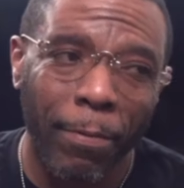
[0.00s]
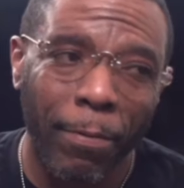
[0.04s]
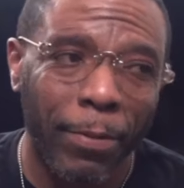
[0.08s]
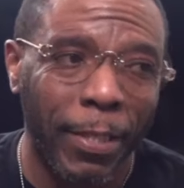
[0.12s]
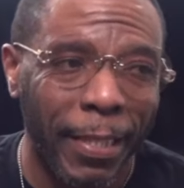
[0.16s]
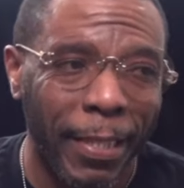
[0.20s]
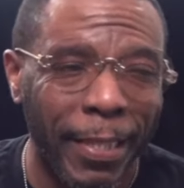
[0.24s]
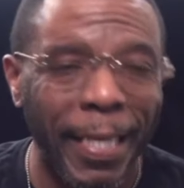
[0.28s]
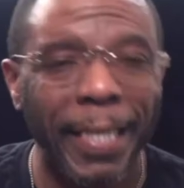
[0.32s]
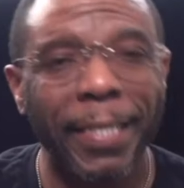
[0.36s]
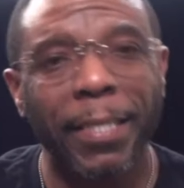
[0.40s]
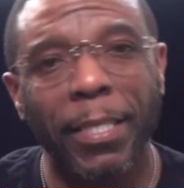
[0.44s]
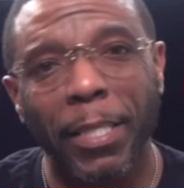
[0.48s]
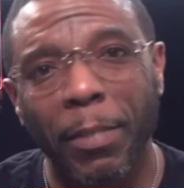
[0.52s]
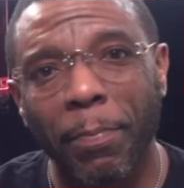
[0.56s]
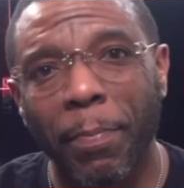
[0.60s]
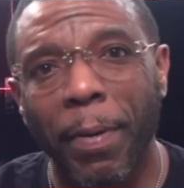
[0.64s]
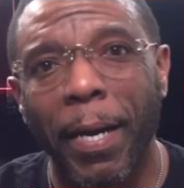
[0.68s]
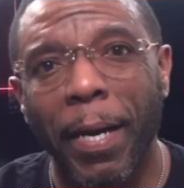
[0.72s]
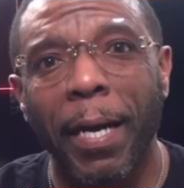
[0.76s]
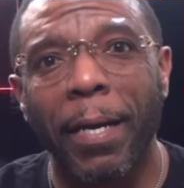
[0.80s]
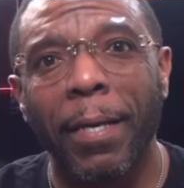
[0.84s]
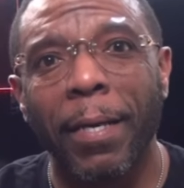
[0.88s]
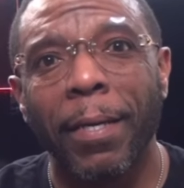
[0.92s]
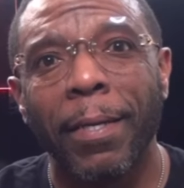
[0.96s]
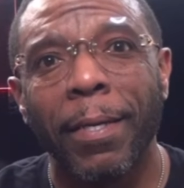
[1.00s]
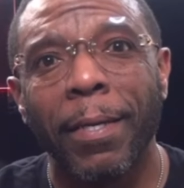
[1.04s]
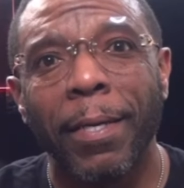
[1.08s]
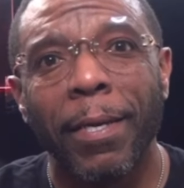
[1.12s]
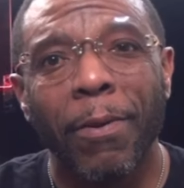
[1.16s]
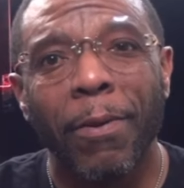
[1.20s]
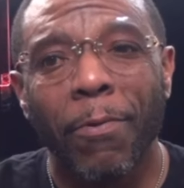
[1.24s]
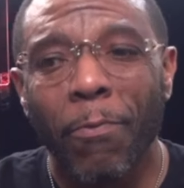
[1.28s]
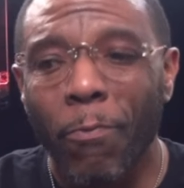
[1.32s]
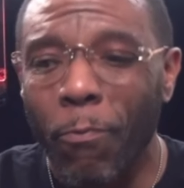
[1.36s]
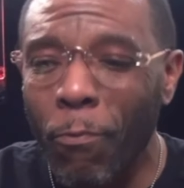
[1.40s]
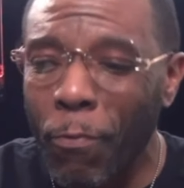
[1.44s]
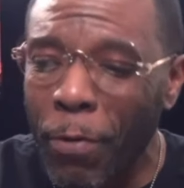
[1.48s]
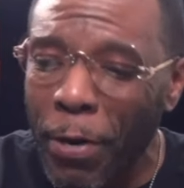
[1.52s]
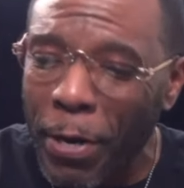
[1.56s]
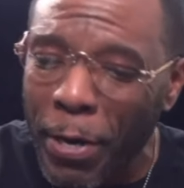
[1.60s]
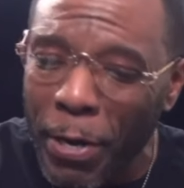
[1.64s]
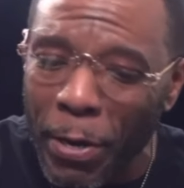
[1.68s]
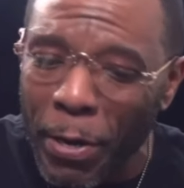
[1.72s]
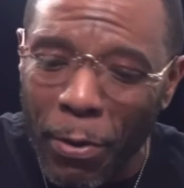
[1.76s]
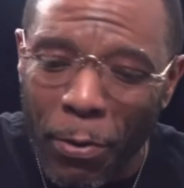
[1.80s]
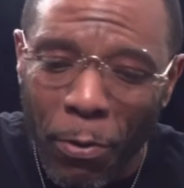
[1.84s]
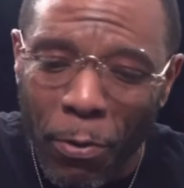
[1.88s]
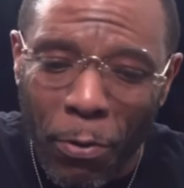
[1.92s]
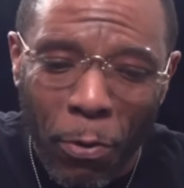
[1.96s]
it was a decent spot.
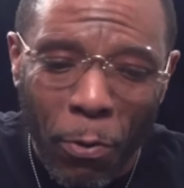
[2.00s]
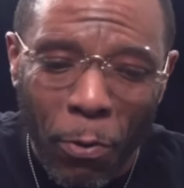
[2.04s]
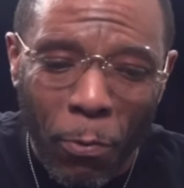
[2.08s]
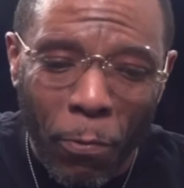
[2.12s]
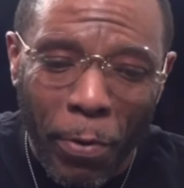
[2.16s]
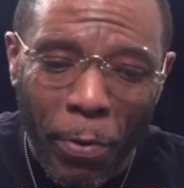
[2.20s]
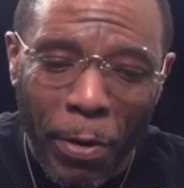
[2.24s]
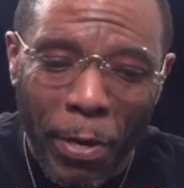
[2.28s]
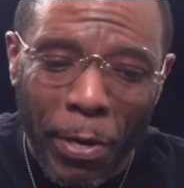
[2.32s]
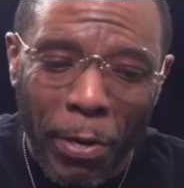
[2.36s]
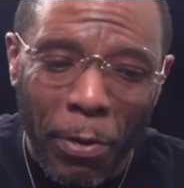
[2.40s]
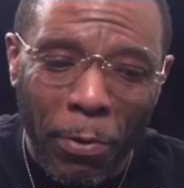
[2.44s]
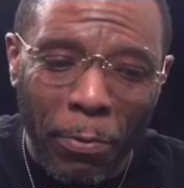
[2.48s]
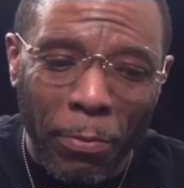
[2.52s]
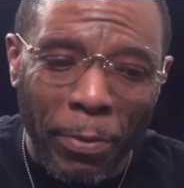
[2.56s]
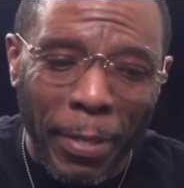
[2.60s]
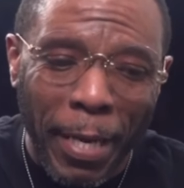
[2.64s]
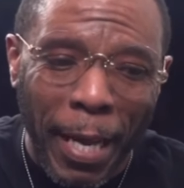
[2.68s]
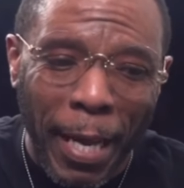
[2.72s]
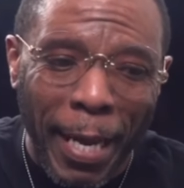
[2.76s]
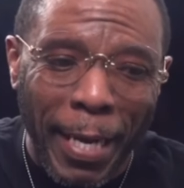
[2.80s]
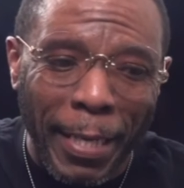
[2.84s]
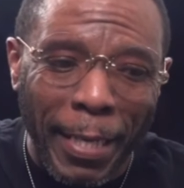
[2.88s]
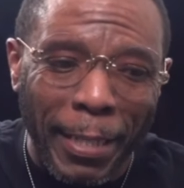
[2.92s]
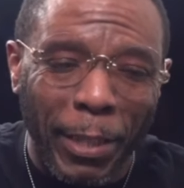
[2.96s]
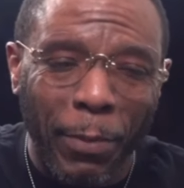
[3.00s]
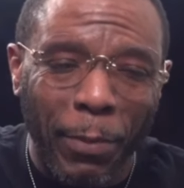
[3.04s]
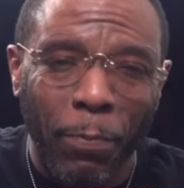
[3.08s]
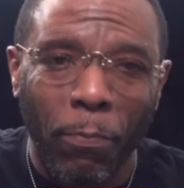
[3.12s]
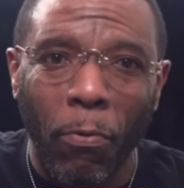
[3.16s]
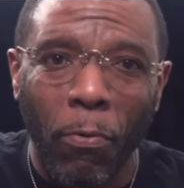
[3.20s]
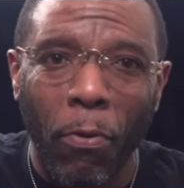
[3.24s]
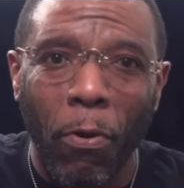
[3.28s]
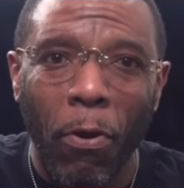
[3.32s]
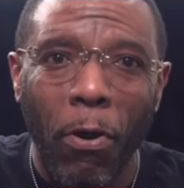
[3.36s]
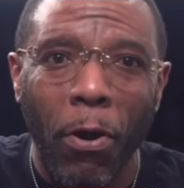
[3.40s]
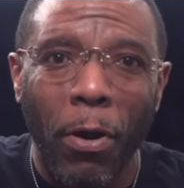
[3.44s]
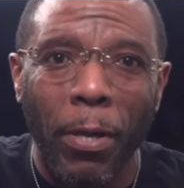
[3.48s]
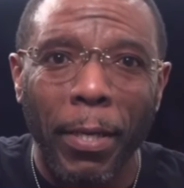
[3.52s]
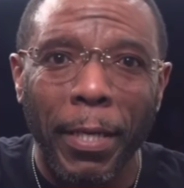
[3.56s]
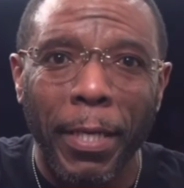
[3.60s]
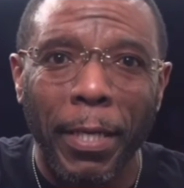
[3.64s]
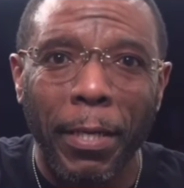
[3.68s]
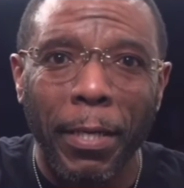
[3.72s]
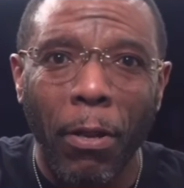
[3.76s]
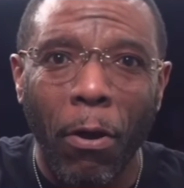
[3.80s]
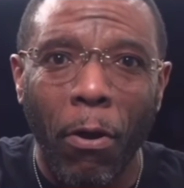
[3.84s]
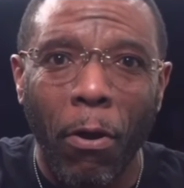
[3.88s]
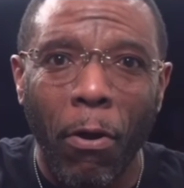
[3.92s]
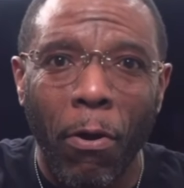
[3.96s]
Real, real nice,
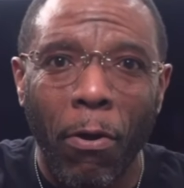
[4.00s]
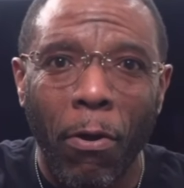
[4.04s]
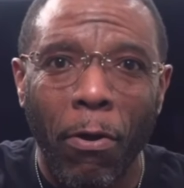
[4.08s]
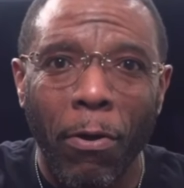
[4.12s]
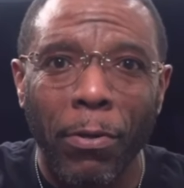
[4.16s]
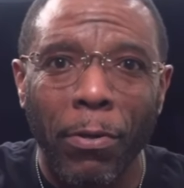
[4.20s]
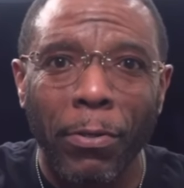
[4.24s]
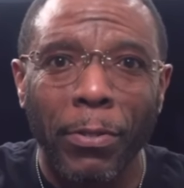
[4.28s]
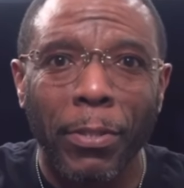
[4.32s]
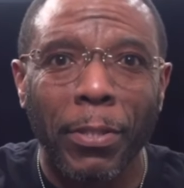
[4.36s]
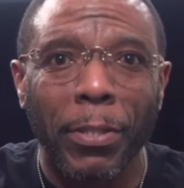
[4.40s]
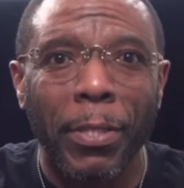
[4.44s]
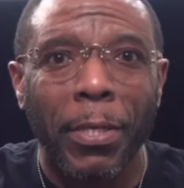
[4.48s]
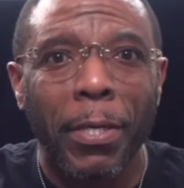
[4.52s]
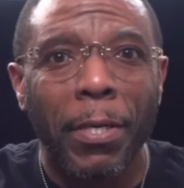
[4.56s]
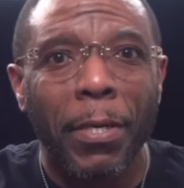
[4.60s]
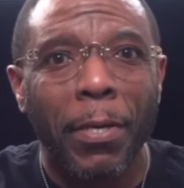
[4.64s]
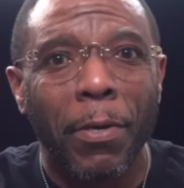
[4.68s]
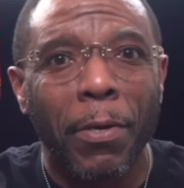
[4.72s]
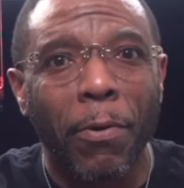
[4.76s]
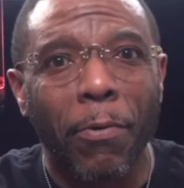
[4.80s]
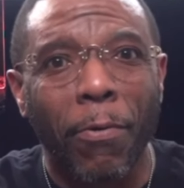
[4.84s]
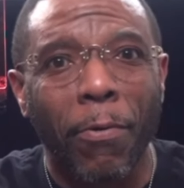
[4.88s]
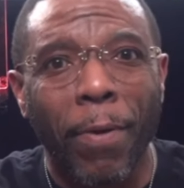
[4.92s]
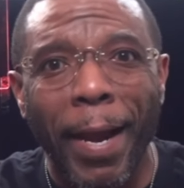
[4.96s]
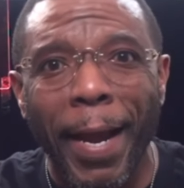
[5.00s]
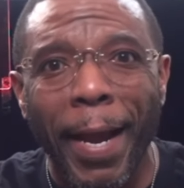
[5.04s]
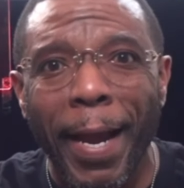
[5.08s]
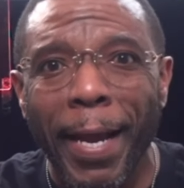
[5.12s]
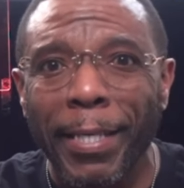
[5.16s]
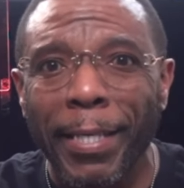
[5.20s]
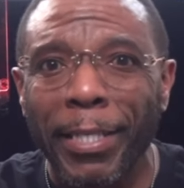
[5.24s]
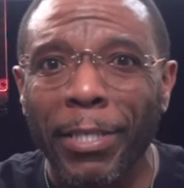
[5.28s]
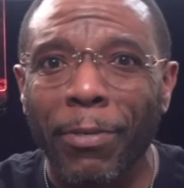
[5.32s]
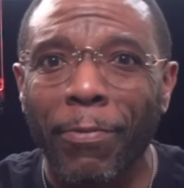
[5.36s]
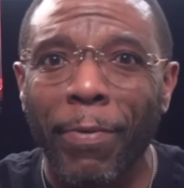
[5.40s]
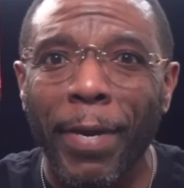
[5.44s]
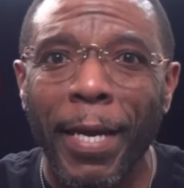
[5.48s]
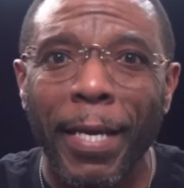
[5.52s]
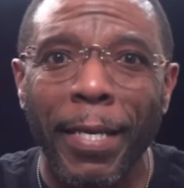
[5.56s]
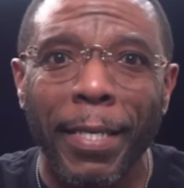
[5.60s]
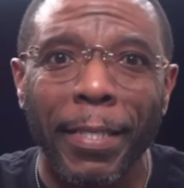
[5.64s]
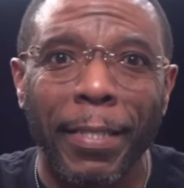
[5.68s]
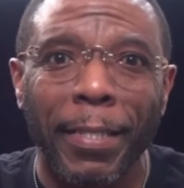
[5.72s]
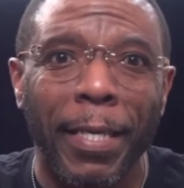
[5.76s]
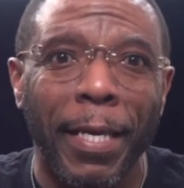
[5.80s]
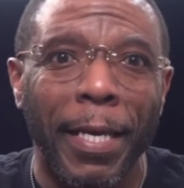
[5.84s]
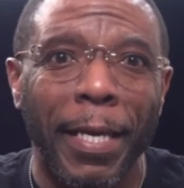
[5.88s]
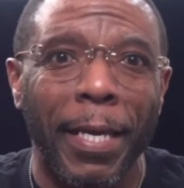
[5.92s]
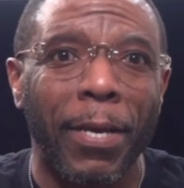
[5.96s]
sprawling lawns, grass green
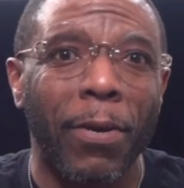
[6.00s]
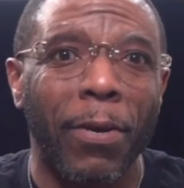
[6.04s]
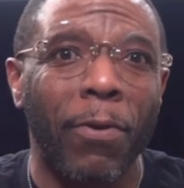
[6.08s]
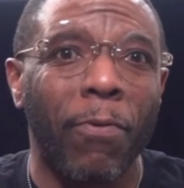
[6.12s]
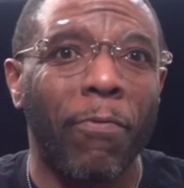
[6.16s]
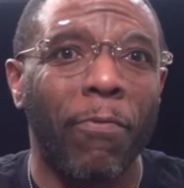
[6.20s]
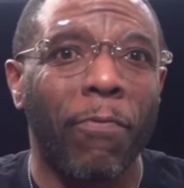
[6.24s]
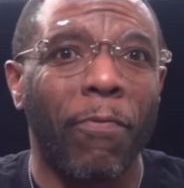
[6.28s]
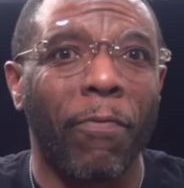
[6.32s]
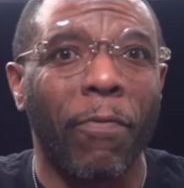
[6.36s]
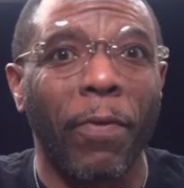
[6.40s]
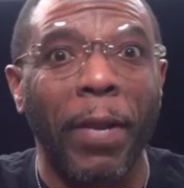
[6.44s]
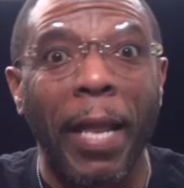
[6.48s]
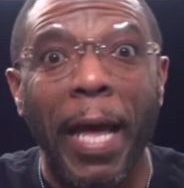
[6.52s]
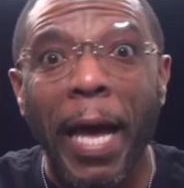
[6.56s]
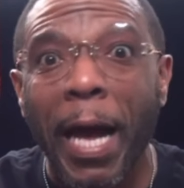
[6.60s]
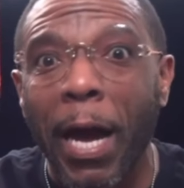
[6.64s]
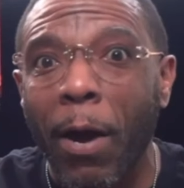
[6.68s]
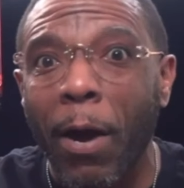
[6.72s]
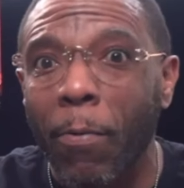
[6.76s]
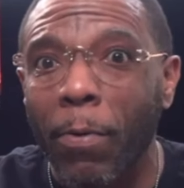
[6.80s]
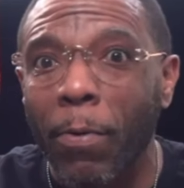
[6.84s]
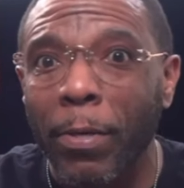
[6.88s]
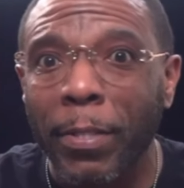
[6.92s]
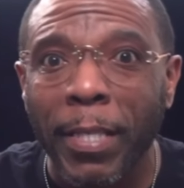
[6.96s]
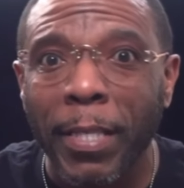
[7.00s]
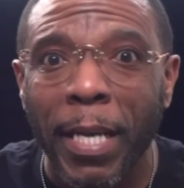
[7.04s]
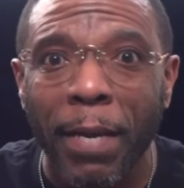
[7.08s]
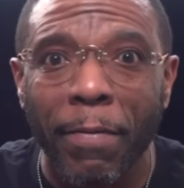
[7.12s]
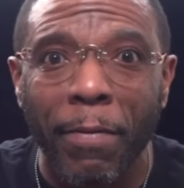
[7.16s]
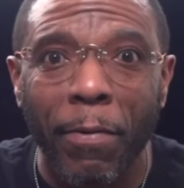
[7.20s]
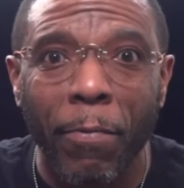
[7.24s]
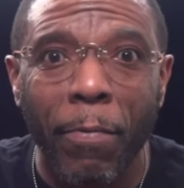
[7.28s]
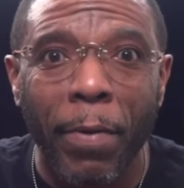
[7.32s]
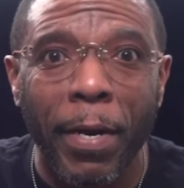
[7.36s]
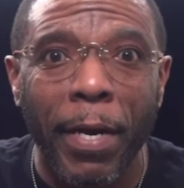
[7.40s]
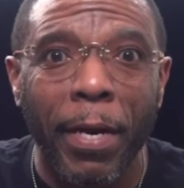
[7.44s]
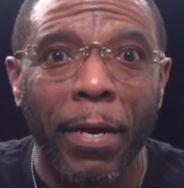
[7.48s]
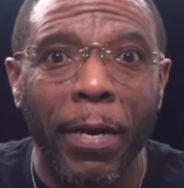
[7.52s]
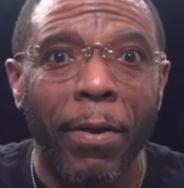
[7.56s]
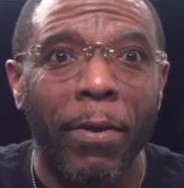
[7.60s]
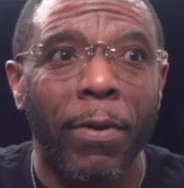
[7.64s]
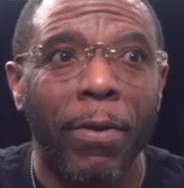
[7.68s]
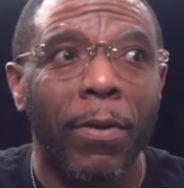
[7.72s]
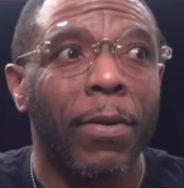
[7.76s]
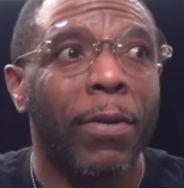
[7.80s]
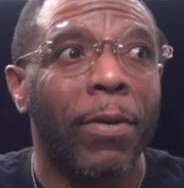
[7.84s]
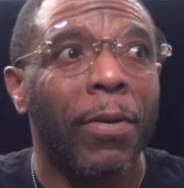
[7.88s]
as hell, flowers everywhere,